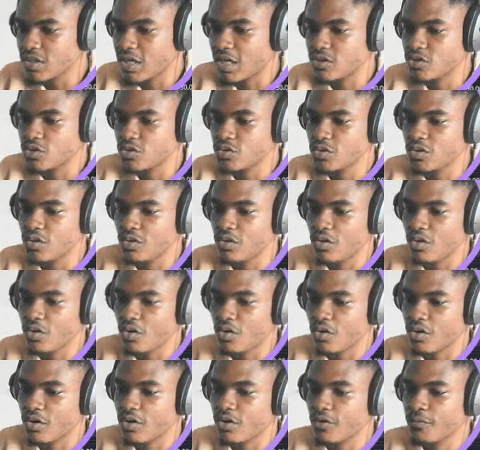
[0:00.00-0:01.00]
you are through, you
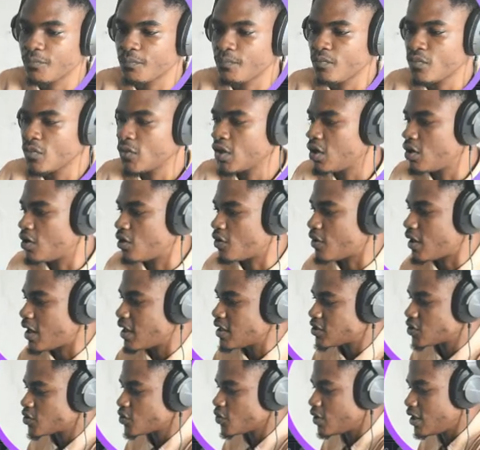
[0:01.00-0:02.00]
lock. All
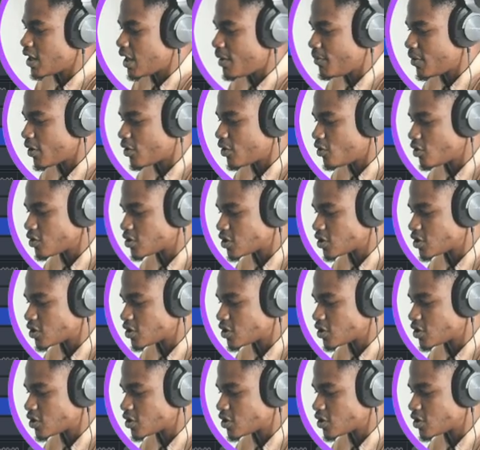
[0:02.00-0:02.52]
right, so let me go